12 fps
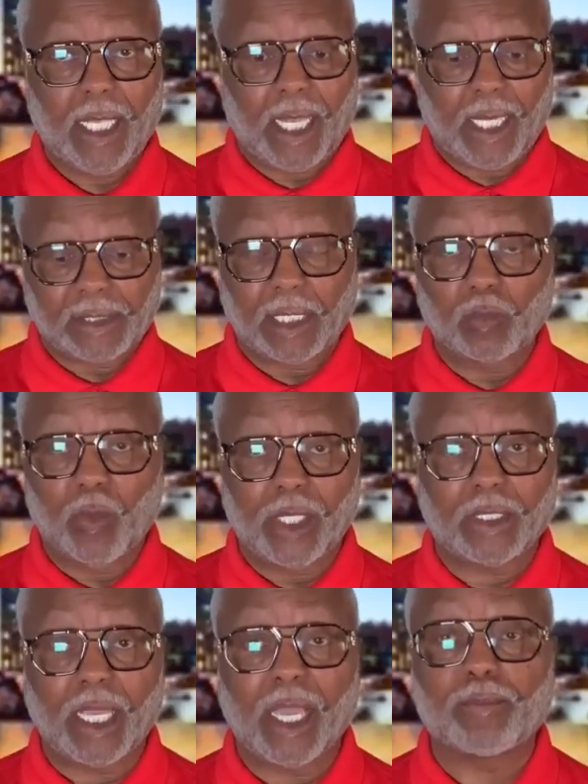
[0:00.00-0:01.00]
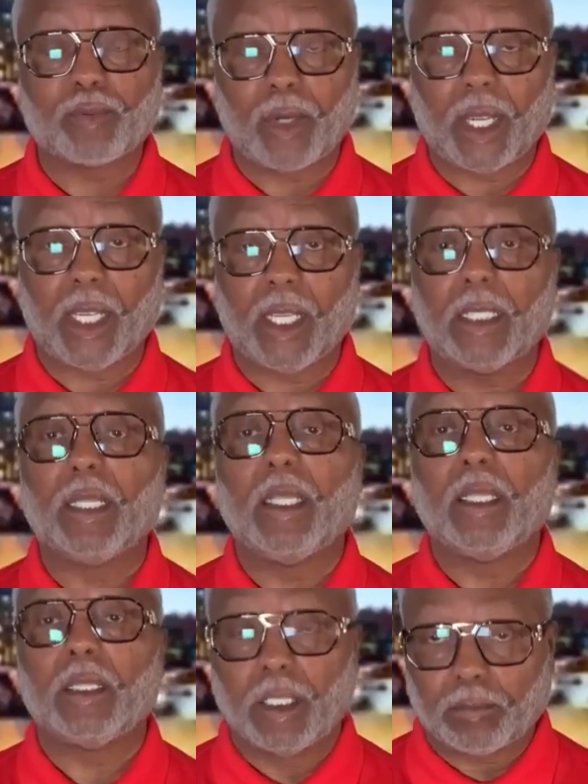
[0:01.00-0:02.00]
And it said, when they had prayed,
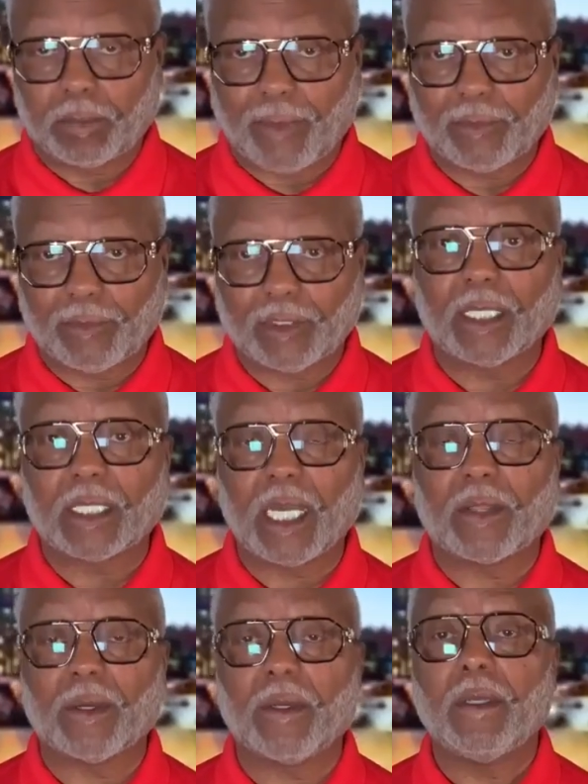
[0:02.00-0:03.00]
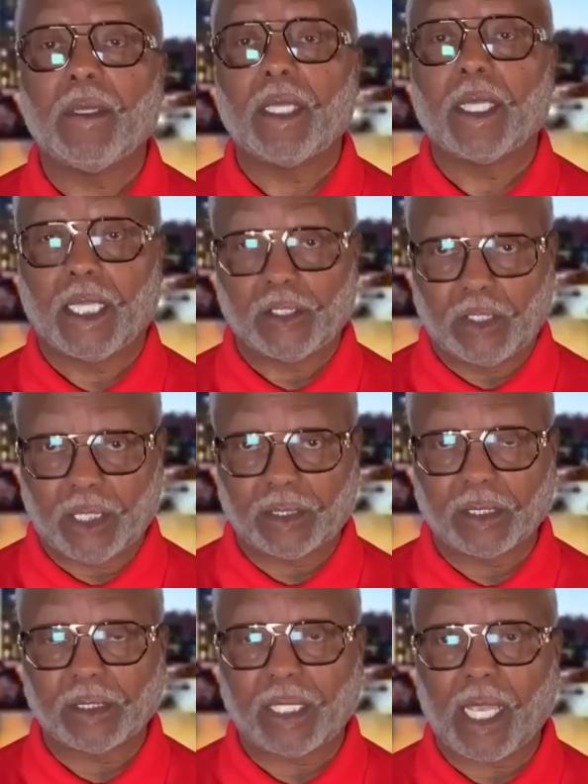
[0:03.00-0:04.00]
the plate was taken together in
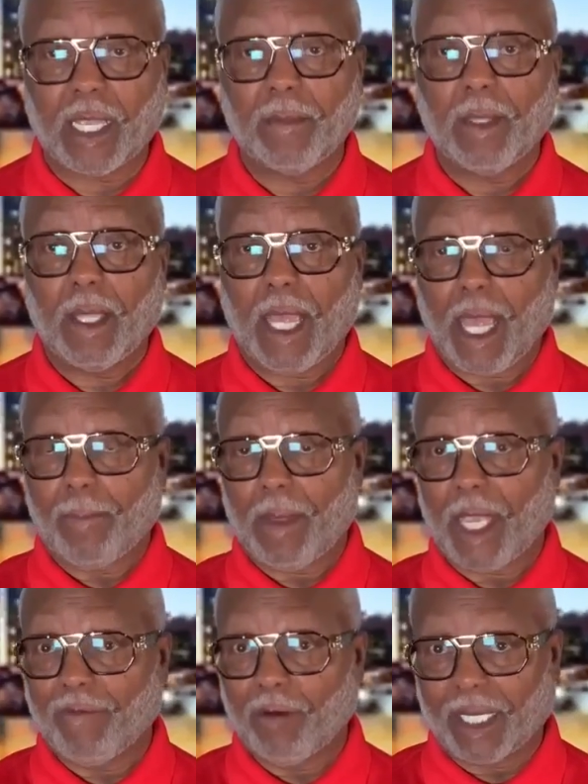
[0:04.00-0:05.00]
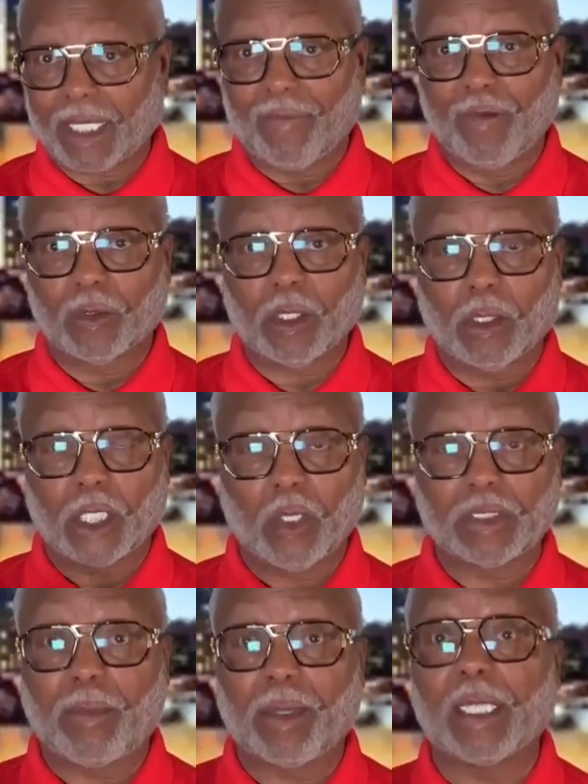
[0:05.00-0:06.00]
Jesus' name. And everybody got filled with the Holy
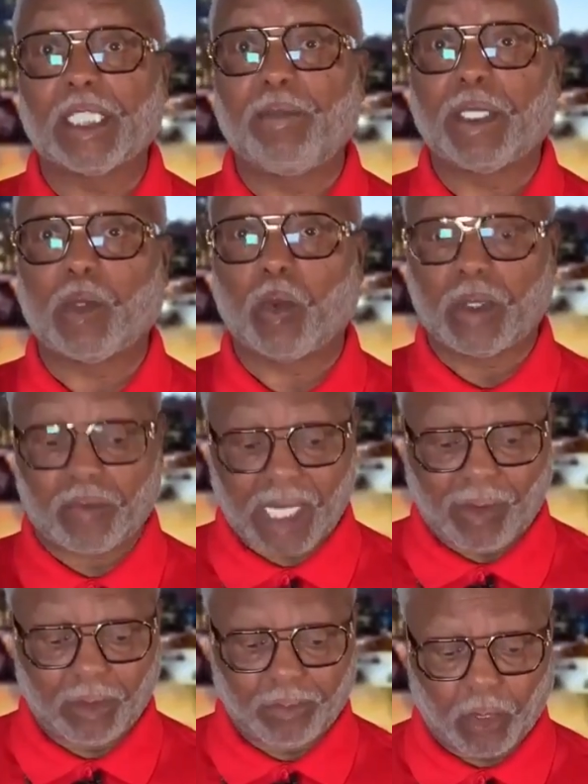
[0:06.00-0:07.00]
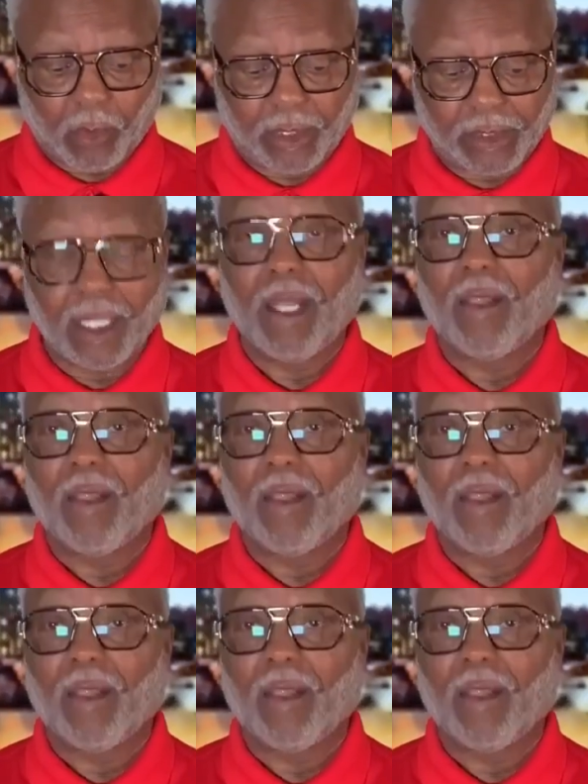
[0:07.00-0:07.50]
Ghost and began to speak the word of God with boldness.